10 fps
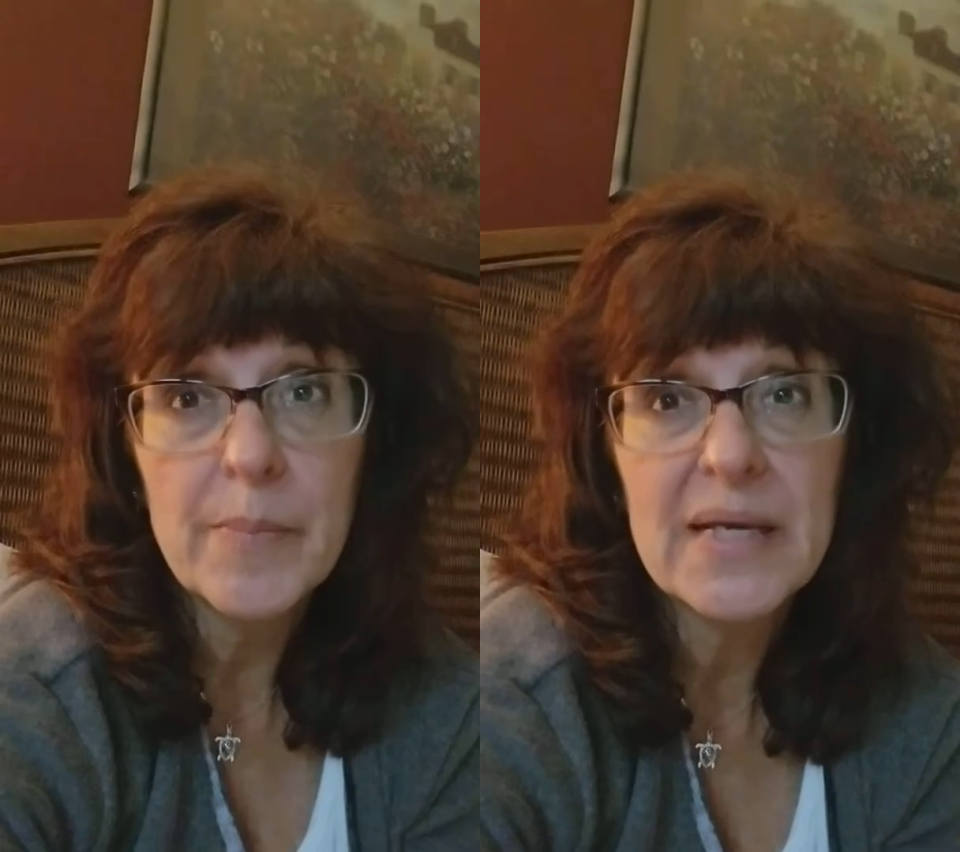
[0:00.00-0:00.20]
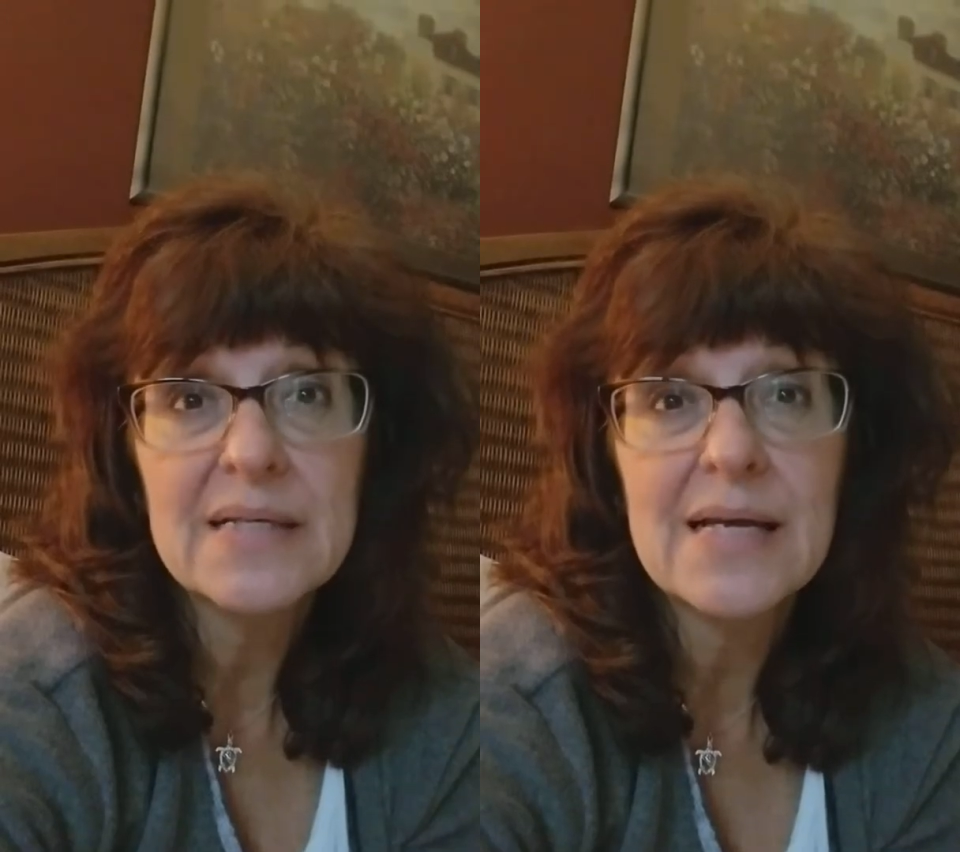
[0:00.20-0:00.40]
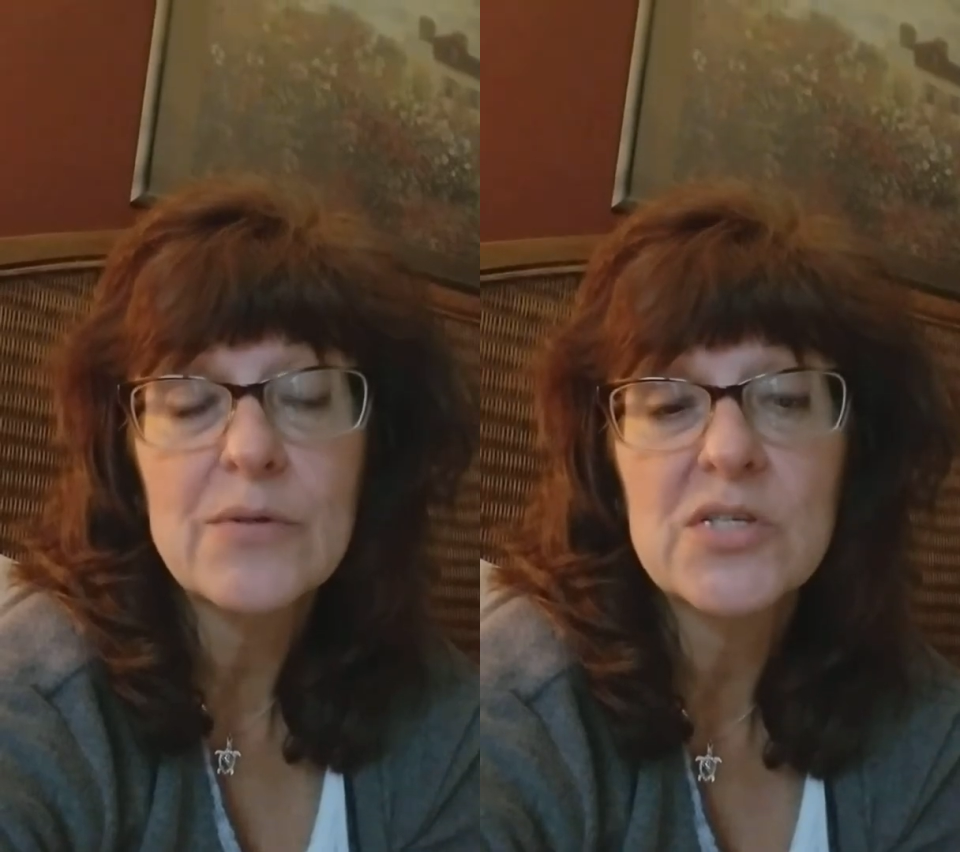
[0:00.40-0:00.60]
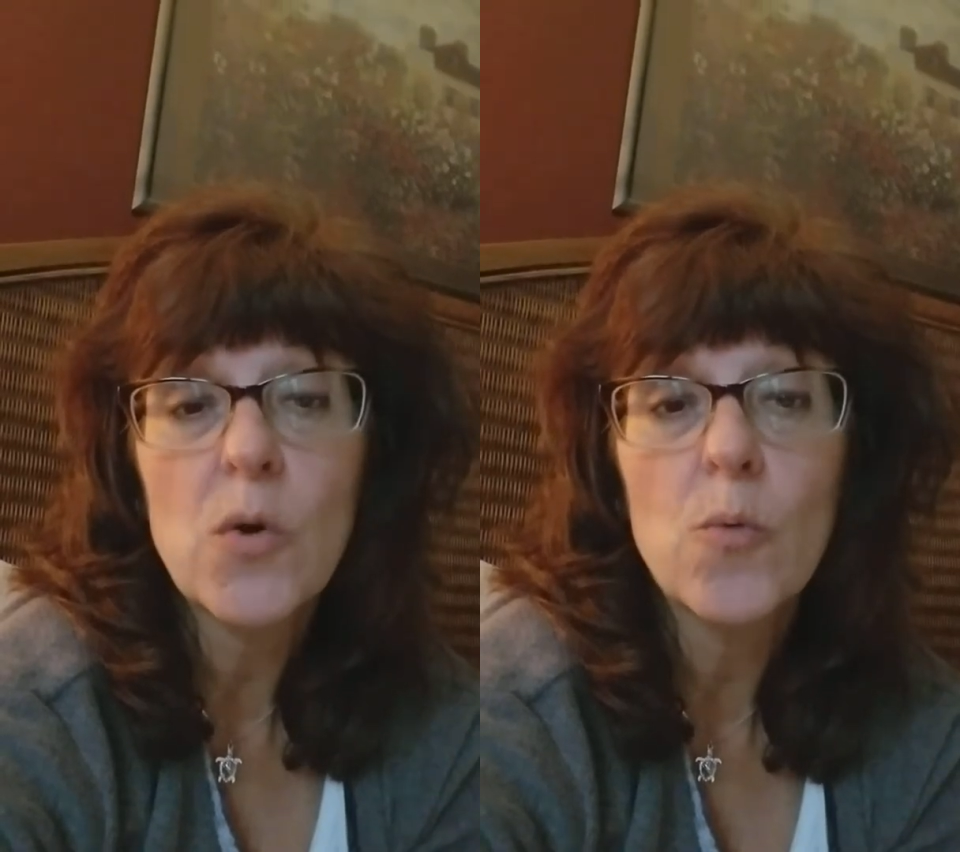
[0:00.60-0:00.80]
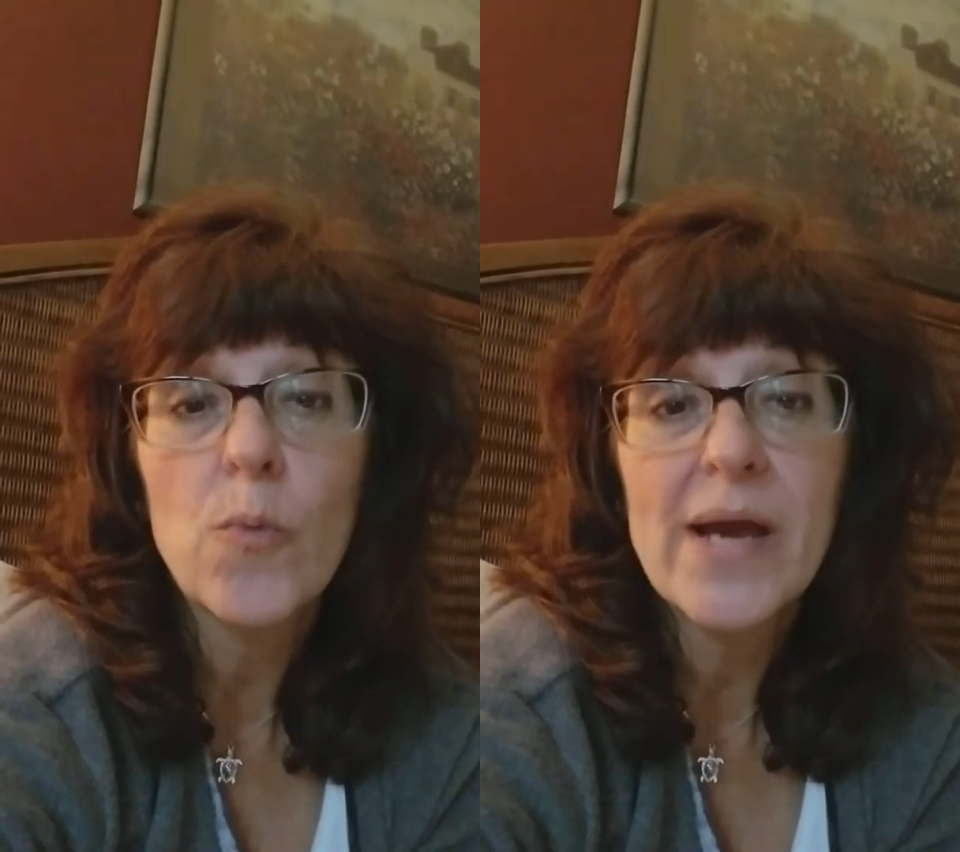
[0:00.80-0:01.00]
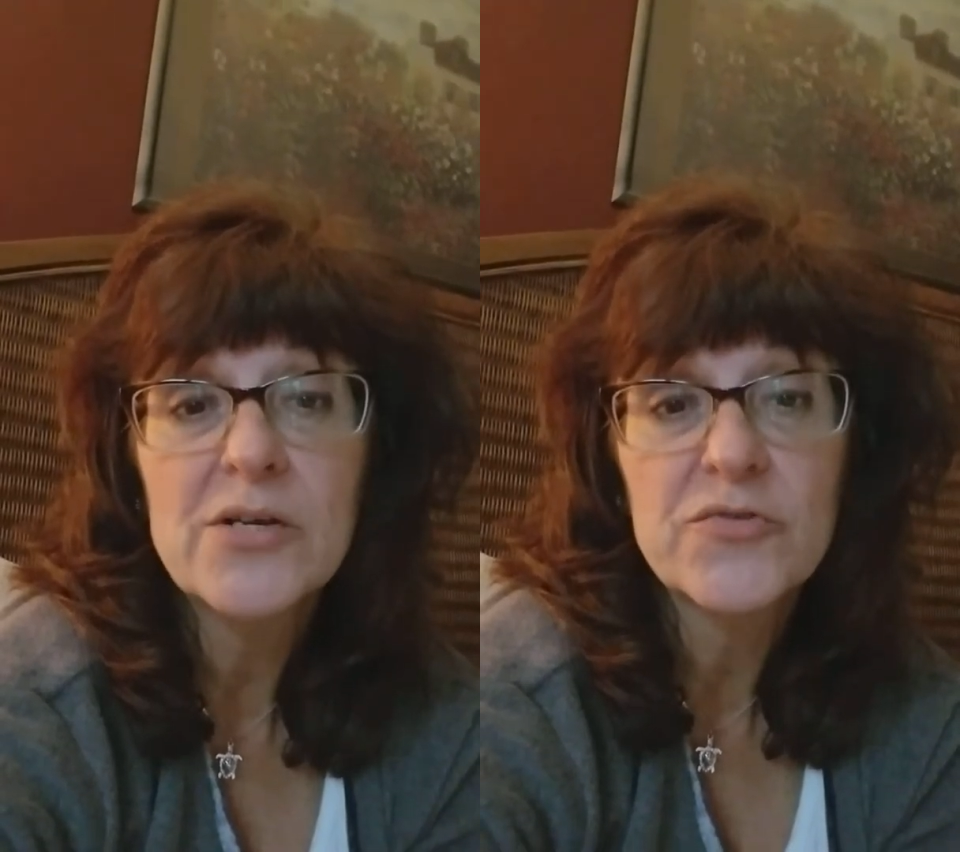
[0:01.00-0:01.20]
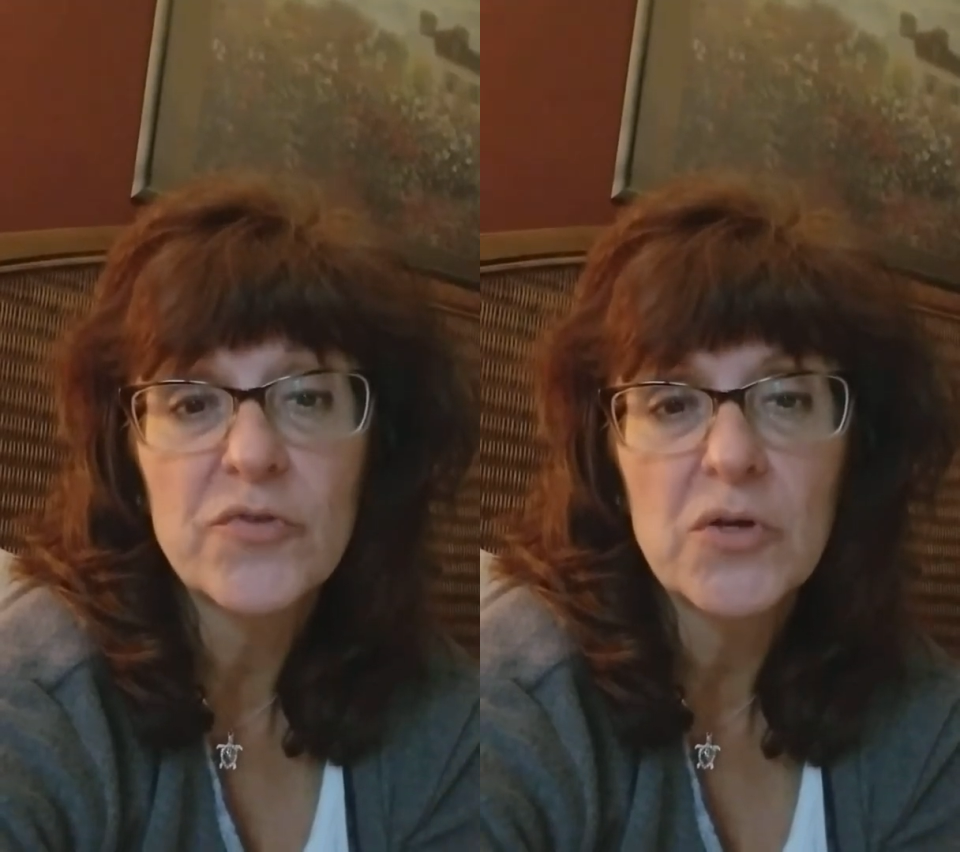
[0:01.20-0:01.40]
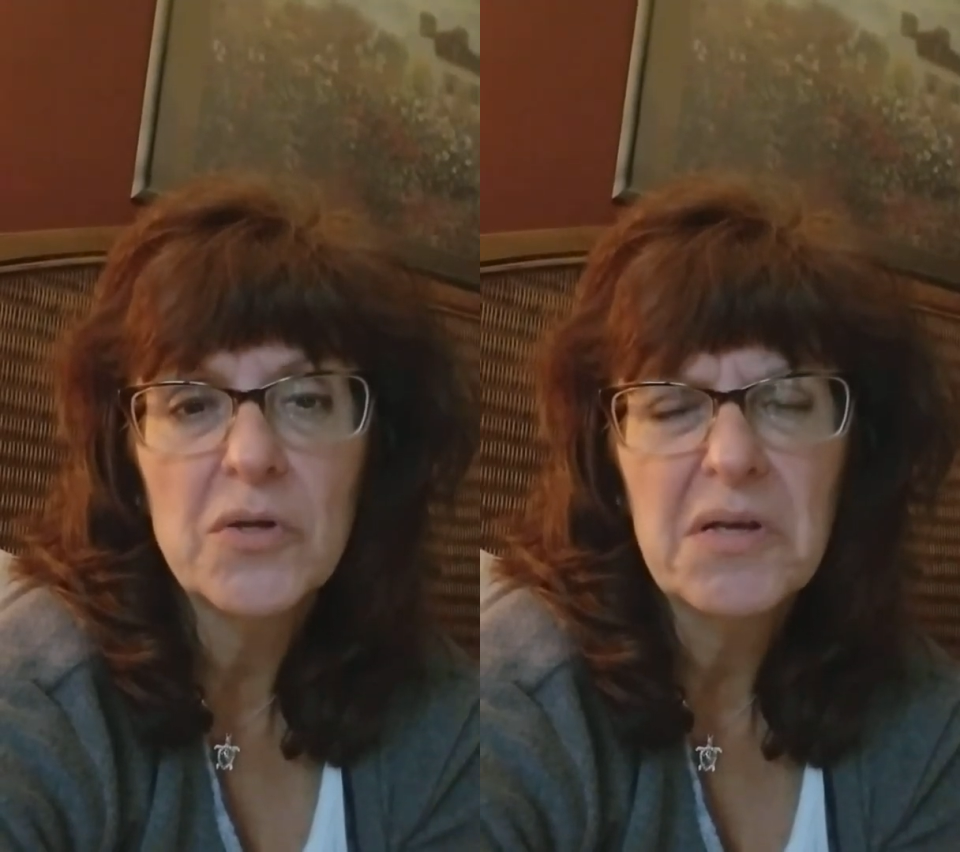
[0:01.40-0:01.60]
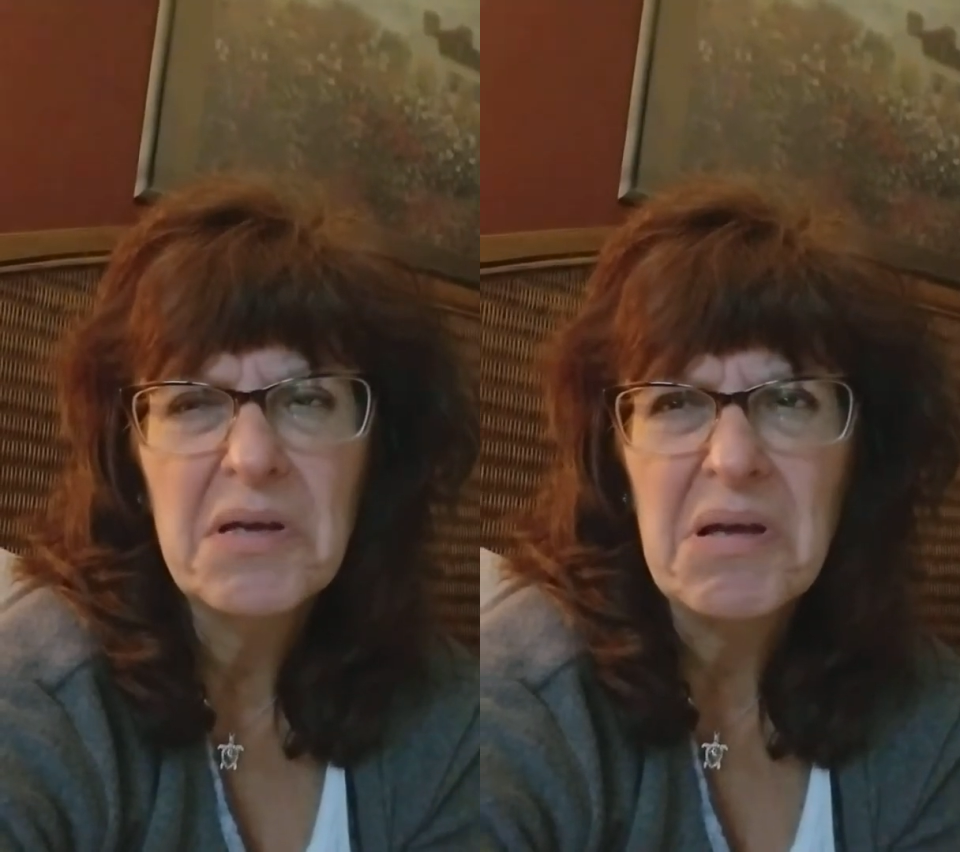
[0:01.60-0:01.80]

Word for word: because I was so rageful.